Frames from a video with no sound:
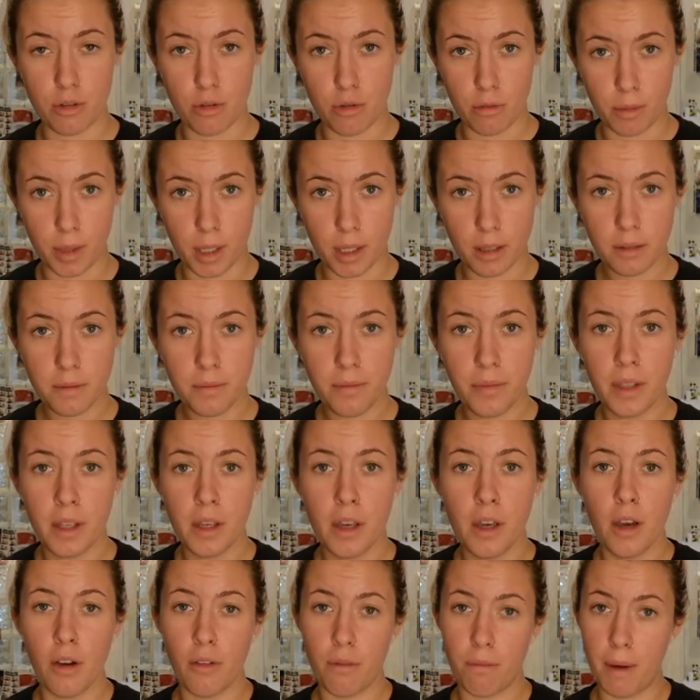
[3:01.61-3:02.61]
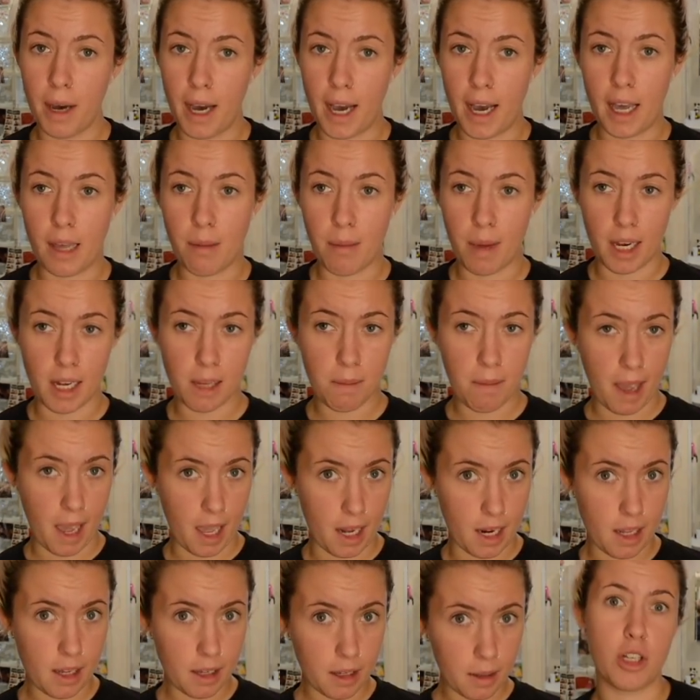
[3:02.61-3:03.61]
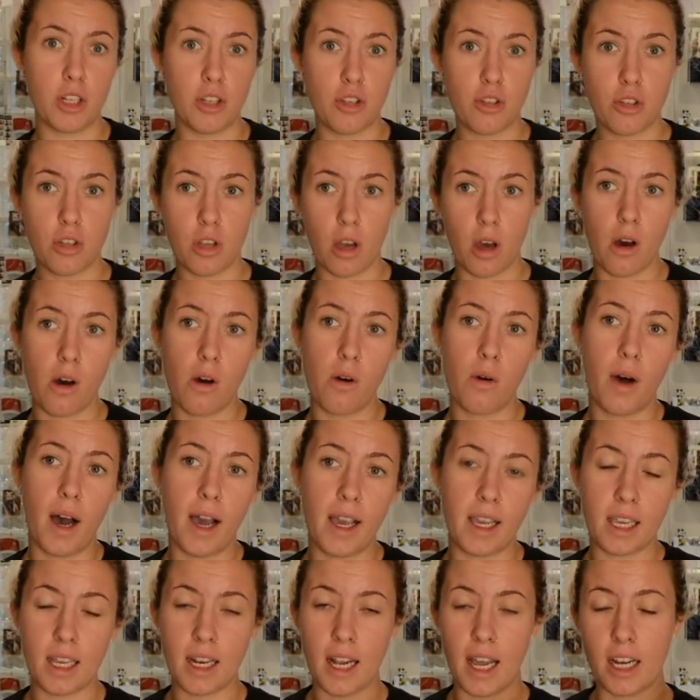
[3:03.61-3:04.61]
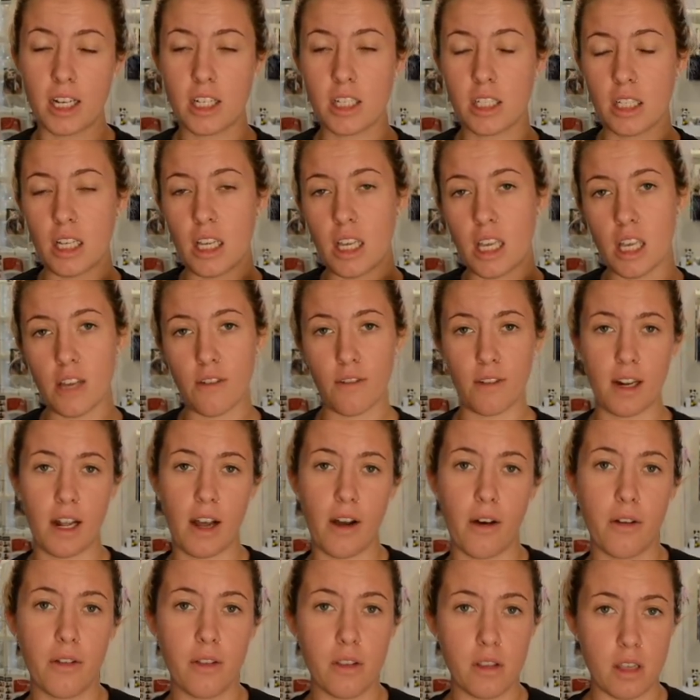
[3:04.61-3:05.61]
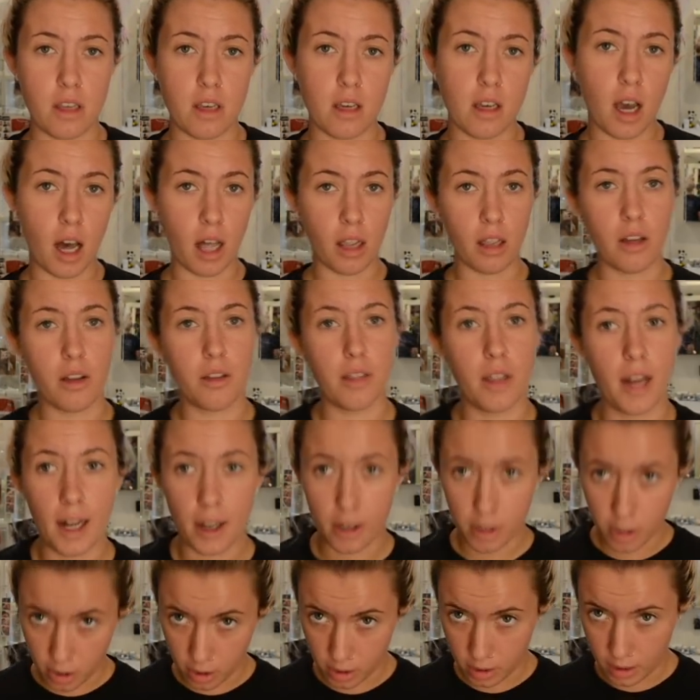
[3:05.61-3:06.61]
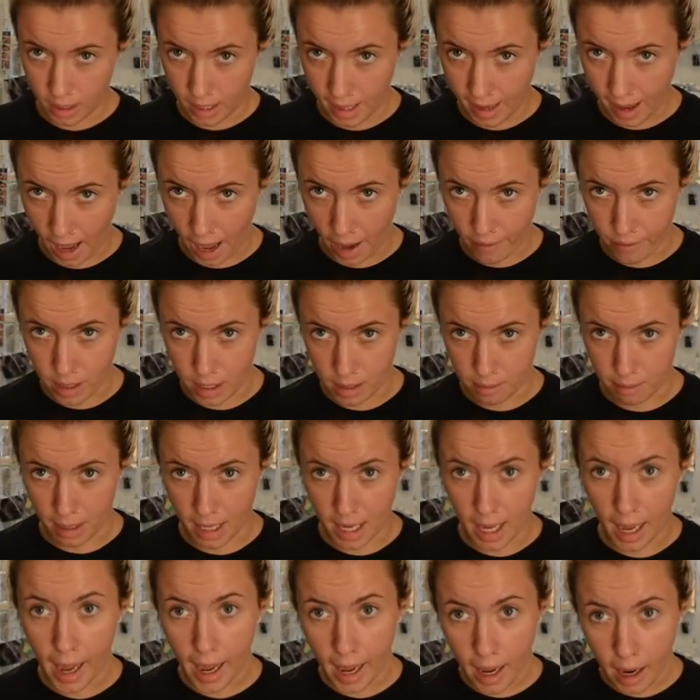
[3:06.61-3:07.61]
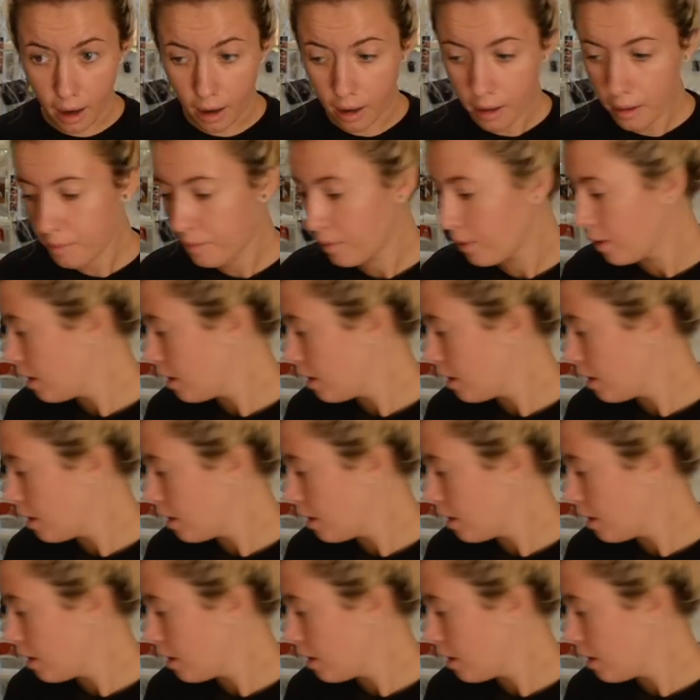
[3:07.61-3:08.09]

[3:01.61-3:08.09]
du Mal by Manic Panic, just so I can actually even out the color that I currently have in my hair.